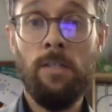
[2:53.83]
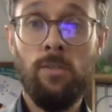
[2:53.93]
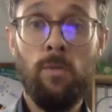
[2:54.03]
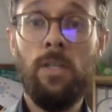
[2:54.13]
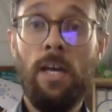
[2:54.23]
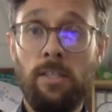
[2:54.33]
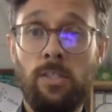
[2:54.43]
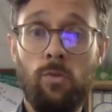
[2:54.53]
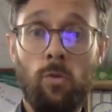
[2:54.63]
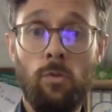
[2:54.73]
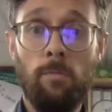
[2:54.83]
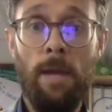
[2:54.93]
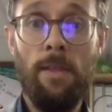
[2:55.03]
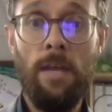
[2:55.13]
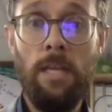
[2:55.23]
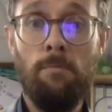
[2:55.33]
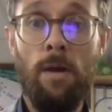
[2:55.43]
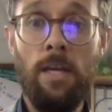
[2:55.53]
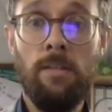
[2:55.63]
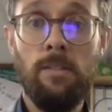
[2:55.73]
So we'd ask you to all bear that in
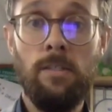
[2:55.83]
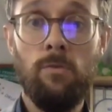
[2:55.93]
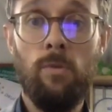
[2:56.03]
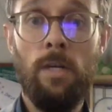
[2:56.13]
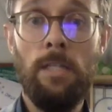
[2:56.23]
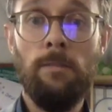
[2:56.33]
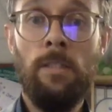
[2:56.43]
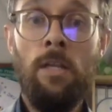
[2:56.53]
mind as well.